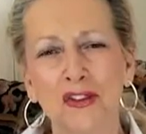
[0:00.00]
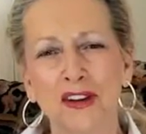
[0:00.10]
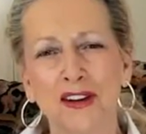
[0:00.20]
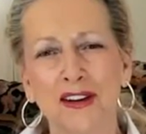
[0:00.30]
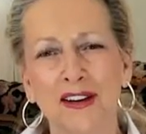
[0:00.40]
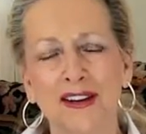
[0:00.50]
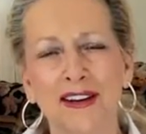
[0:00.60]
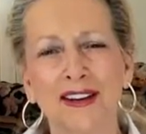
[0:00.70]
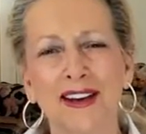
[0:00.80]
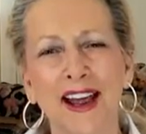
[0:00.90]

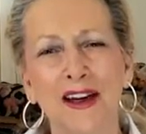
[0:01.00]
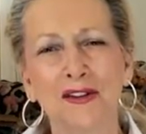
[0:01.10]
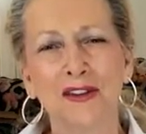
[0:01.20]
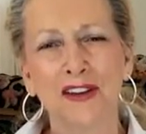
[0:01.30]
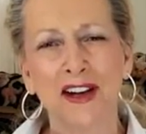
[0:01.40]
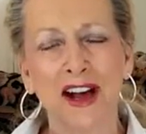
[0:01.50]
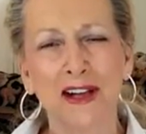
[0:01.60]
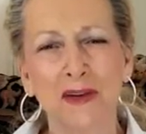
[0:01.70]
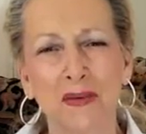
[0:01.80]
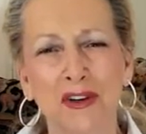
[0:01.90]
an actor in
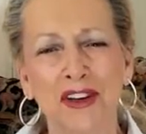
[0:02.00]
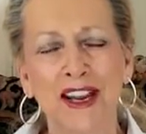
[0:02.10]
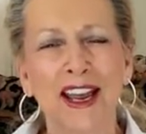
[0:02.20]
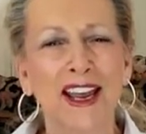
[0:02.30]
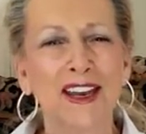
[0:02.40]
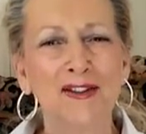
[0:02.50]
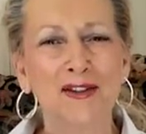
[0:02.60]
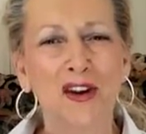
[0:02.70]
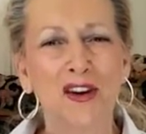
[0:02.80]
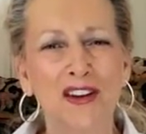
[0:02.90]
Hollywood, he
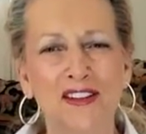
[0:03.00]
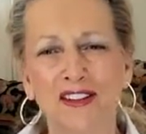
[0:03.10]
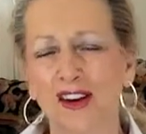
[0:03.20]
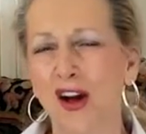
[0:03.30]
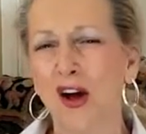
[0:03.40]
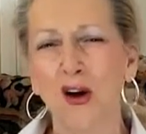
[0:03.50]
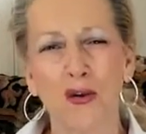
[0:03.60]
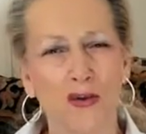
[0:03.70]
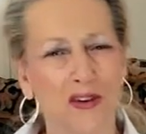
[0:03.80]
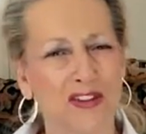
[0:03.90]
saw it. He said,
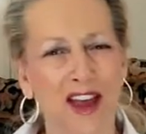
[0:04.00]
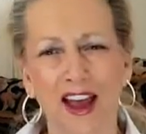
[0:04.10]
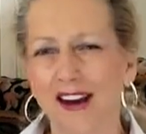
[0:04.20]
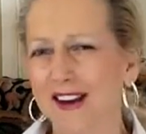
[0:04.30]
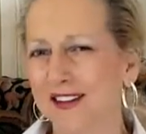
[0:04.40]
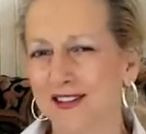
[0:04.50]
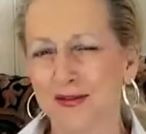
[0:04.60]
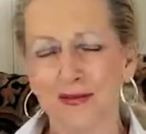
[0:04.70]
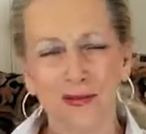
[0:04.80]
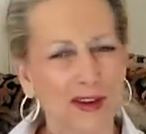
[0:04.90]
"Oh, that is
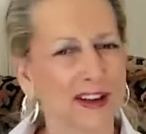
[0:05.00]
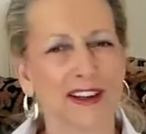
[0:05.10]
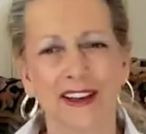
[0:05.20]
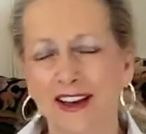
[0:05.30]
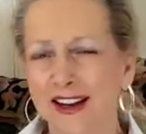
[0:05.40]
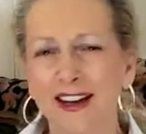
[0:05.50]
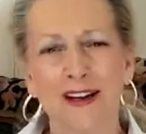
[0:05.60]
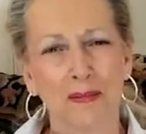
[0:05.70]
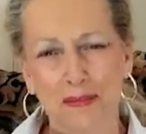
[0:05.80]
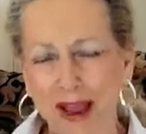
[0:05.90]
really
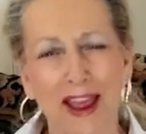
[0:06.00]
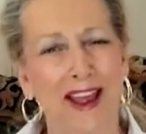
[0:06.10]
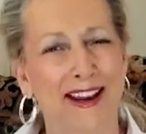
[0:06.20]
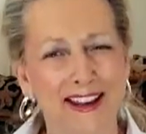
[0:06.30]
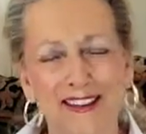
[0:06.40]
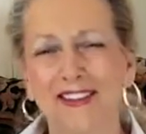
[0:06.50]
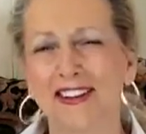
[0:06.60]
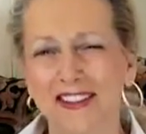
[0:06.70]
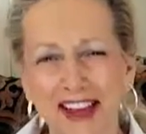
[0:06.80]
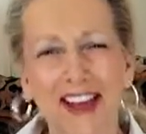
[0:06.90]
bad." He
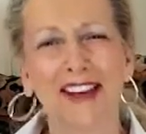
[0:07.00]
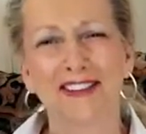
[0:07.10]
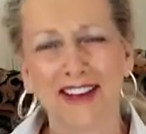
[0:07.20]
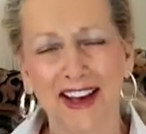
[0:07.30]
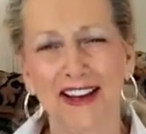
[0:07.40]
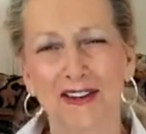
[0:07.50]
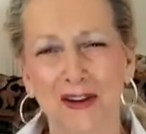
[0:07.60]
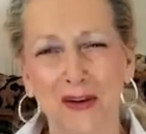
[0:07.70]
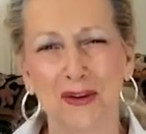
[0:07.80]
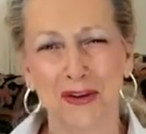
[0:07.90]
said, "That has got it
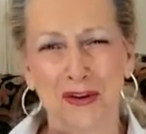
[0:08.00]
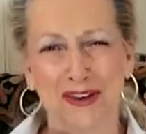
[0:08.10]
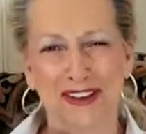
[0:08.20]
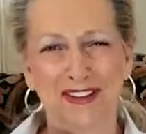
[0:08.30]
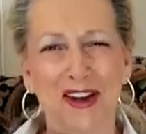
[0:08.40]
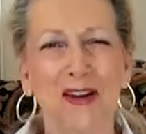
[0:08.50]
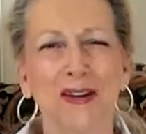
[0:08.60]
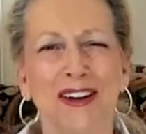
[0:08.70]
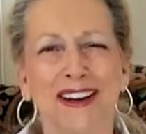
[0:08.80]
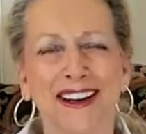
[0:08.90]
going on." So
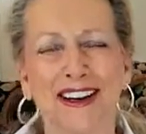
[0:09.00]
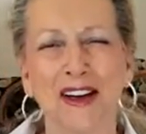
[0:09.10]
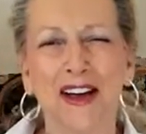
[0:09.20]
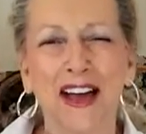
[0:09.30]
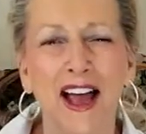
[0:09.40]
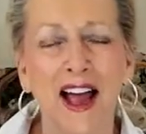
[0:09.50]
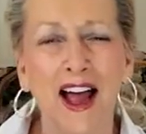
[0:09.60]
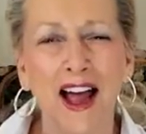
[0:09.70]
I